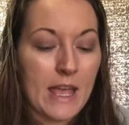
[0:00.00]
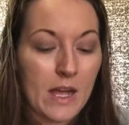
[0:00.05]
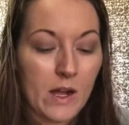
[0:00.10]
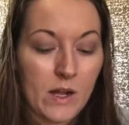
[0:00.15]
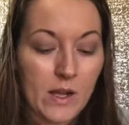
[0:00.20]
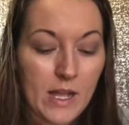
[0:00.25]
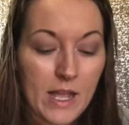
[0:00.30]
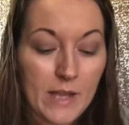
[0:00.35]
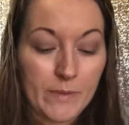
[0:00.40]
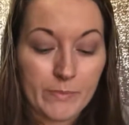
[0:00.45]

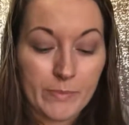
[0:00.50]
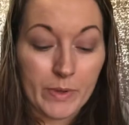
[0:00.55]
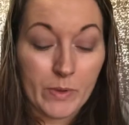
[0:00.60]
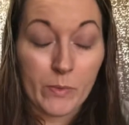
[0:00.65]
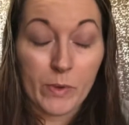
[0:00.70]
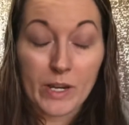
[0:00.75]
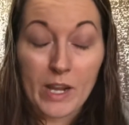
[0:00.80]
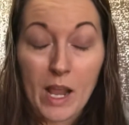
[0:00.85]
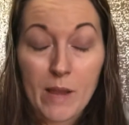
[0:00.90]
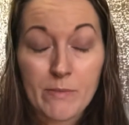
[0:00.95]
But
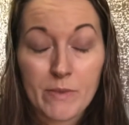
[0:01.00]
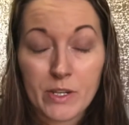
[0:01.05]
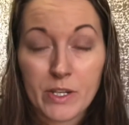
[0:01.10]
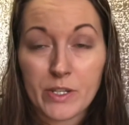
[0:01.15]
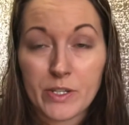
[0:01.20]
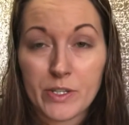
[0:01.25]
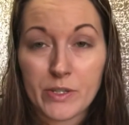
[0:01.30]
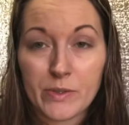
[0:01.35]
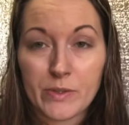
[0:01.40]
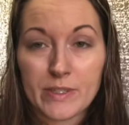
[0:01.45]
what I'm gonna
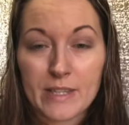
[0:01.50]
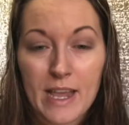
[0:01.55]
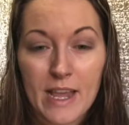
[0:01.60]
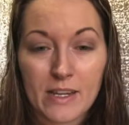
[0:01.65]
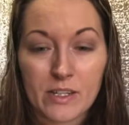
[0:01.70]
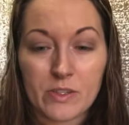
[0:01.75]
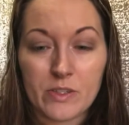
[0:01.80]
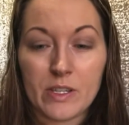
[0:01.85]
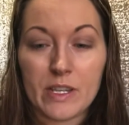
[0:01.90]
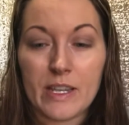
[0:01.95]
do is
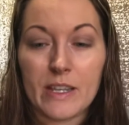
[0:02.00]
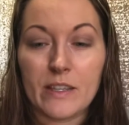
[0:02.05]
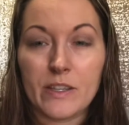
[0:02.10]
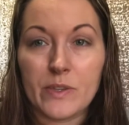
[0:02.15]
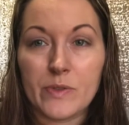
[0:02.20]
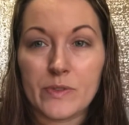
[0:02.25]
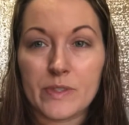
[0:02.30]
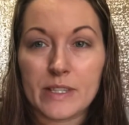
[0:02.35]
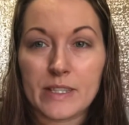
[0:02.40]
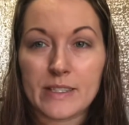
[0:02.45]
actually
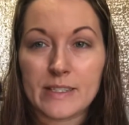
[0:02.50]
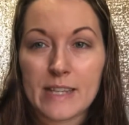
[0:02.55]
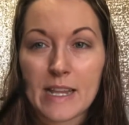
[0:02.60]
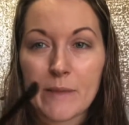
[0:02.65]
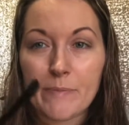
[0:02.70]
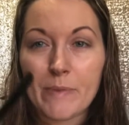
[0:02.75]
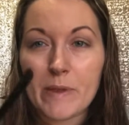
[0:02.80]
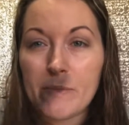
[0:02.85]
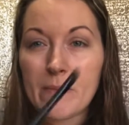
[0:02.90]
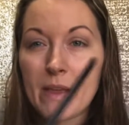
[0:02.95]
use the
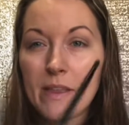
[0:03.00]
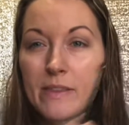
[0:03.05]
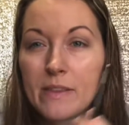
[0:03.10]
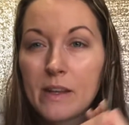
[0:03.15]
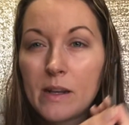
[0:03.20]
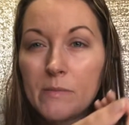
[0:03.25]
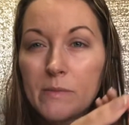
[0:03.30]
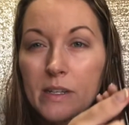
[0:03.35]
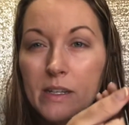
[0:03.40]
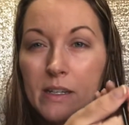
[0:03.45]
stamping method.
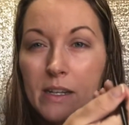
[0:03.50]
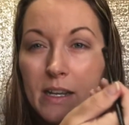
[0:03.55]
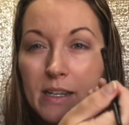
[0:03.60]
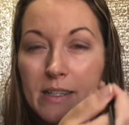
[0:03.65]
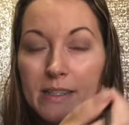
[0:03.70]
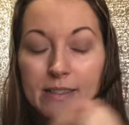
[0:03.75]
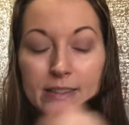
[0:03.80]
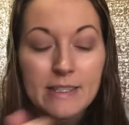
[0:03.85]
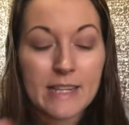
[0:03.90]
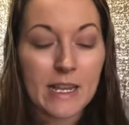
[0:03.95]
I'm gonna kind of
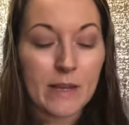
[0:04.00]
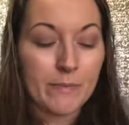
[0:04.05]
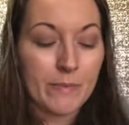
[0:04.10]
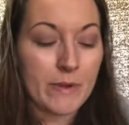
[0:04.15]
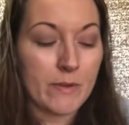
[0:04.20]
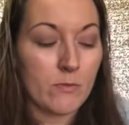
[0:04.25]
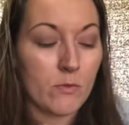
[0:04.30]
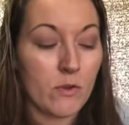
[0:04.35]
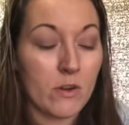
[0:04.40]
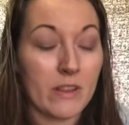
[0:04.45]
stamp it
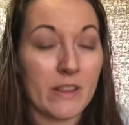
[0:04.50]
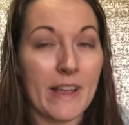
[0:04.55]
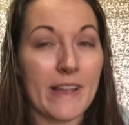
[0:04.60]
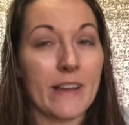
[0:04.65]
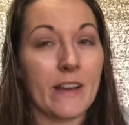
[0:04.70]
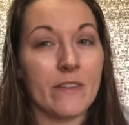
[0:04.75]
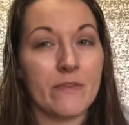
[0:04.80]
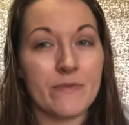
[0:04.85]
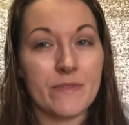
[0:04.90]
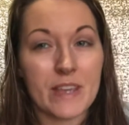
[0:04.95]
more like
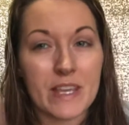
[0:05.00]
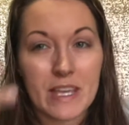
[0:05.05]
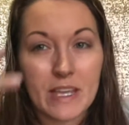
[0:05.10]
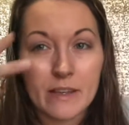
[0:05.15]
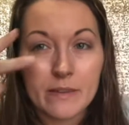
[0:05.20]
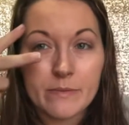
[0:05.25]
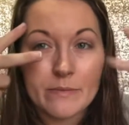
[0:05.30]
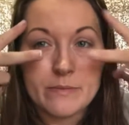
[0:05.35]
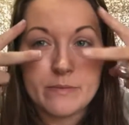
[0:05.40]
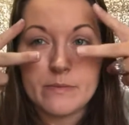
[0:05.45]
a V
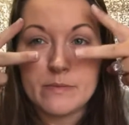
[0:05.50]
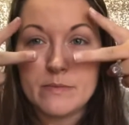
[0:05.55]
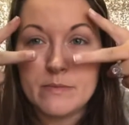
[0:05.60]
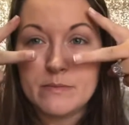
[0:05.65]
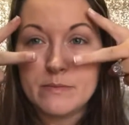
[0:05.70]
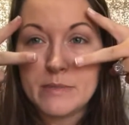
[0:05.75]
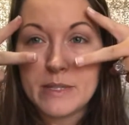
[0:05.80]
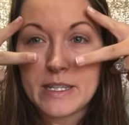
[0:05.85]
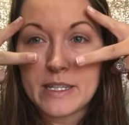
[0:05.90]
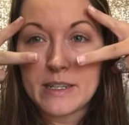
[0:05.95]

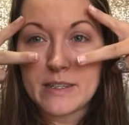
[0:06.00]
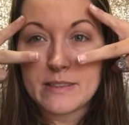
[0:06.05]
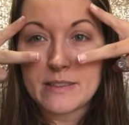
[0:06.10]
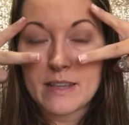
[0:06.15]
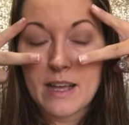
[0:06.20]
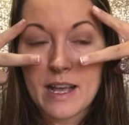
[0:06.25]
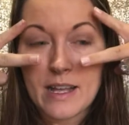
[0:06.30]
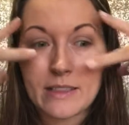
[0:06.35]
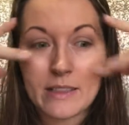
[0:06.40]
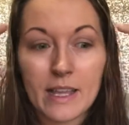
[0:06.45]
because
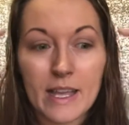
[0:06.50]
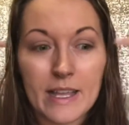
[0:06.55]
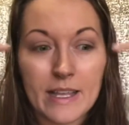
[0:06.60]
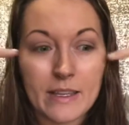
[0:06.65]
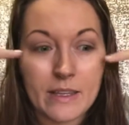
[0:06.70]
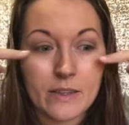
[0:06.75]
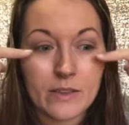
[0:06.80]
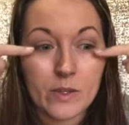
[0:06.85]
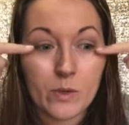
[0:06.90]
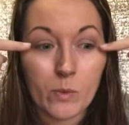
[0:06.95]
I
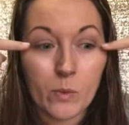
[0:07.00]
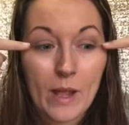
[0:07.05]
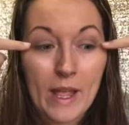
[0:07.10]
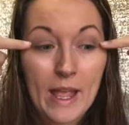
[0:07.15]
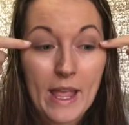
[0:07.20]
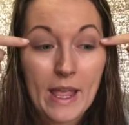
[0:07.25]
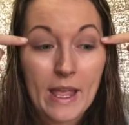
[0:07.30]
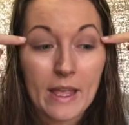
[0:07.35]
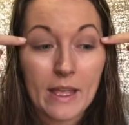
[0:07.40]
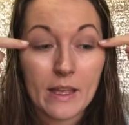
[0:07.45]
like the
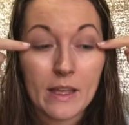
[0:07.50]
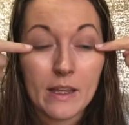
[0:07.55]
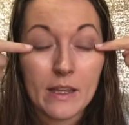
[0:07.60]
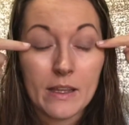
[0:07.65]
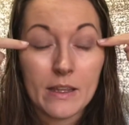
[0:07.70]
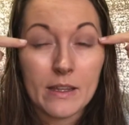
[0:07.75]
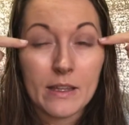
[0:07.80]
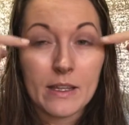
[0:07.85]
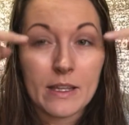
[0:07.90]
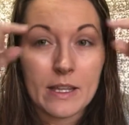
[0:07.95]
way
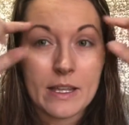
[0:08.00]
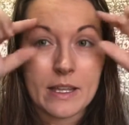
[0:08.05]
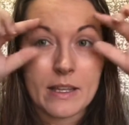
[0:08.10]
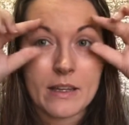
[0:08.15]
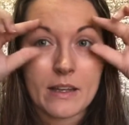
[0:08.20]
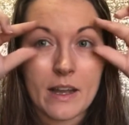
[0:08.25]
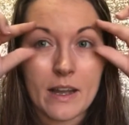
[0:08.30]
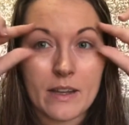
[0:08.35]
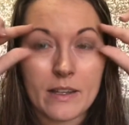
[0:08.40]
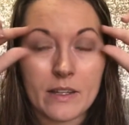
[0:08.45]
it
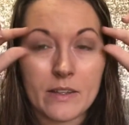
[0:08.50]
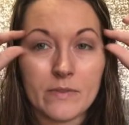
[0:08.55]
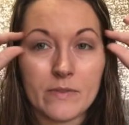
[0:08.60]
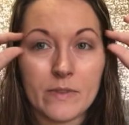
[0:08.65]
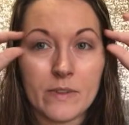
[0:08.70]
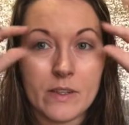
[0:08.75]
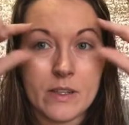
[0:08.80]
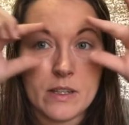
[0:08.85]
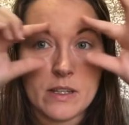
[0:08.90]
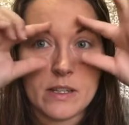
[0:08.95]
kind of
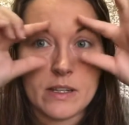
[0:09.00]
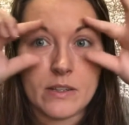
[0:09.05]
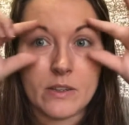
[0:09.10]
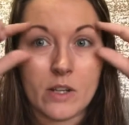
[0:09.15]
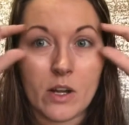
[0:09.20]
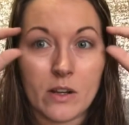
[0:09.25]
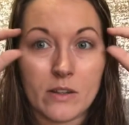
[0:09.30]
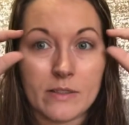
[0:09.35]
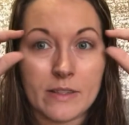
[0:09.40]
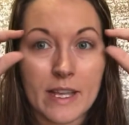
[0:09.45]

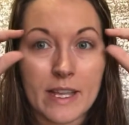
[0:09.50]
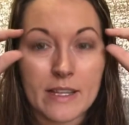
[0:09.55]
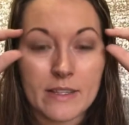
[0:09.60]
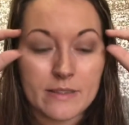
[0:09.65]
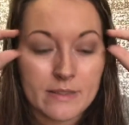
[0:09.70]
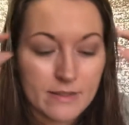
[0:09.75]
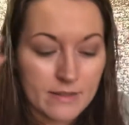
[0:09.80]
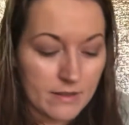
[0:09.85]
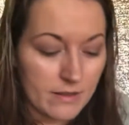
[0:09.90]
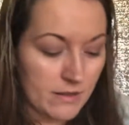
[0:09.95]

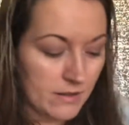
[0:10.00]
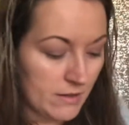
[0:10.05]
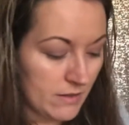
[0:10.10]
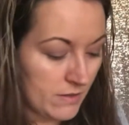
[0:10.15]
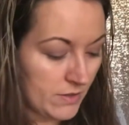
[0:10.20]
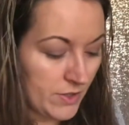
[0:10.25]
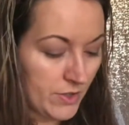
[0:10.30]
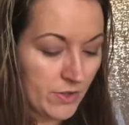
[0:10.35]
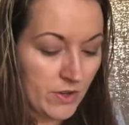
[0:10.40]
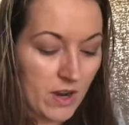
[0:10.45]
elongates
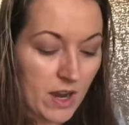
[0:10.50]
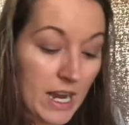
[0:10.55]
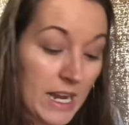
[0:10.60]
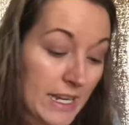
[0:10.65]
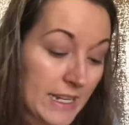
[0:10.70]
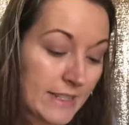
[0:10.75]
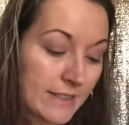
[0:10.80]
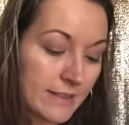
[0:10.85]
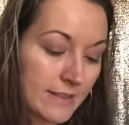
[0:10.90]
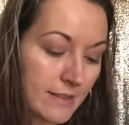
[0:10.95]
your
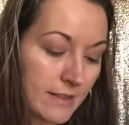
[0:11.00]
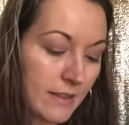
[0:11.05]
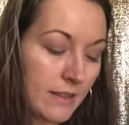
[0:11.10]
eyes